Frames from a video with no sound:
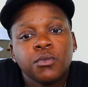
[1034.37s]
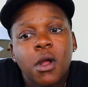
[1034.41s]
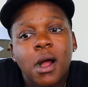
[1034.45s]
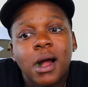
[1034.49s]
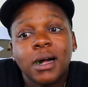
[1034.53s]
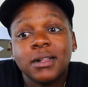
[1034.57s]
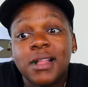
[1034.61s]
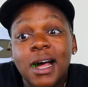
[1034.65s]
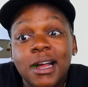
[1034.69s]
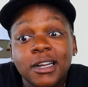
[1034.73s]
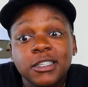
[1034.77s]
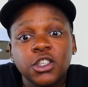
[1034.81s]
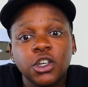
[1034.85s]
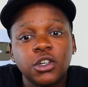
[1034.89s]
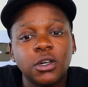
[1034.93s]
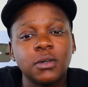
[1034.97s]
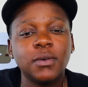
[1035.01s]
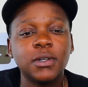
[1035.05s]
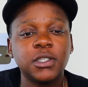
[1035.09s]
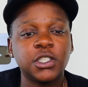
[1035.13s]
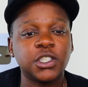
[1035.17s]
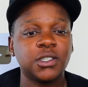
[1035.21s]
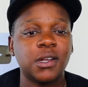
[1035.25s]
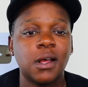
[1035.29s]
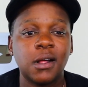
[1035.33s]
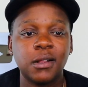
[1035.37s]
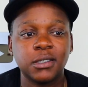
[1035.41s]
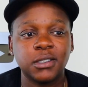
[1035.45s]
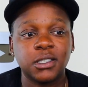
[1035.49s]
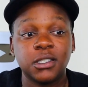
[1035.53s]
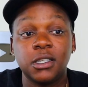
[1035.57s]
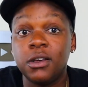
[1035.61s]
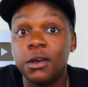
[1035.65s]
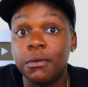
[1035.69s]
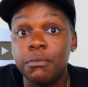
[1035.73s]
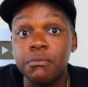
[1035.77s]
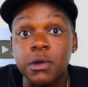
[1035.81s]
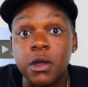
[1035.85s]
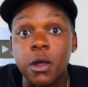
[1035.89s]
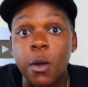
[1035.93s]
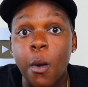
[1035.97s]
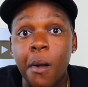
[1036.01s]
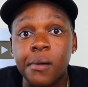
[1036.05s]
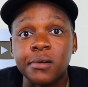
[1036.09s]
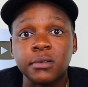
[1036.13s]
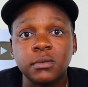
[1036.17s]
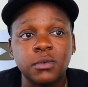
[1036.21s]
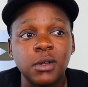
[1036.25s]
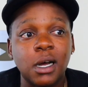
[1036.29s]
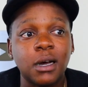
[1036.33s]
I like the originality of me.
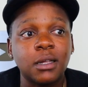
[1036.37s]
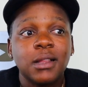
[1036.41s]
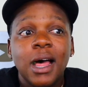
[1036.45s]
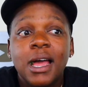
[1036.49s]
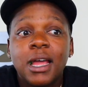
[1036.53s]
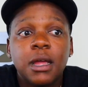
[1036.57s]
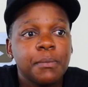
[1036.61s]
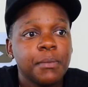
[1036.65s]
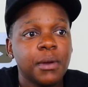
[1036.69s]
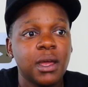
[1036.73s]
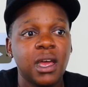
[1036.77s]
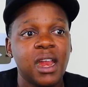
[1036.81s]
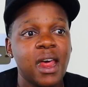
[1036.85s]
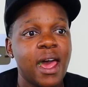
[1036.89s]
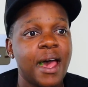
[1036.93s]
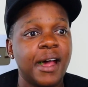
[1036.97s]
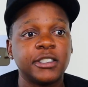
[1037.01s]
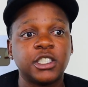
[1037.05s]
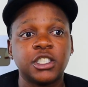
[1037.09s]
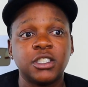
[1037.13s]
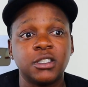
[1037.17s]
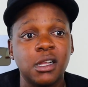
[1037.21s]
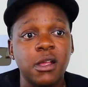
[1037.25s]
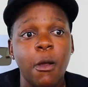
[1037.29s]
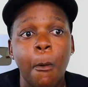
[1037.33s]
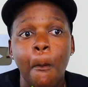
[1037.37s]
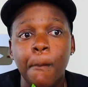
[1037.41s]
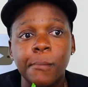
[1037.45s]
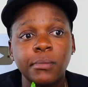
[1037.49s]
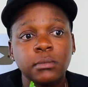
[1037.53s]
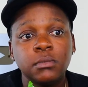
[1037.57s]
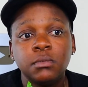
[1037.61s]
I like being Ashley.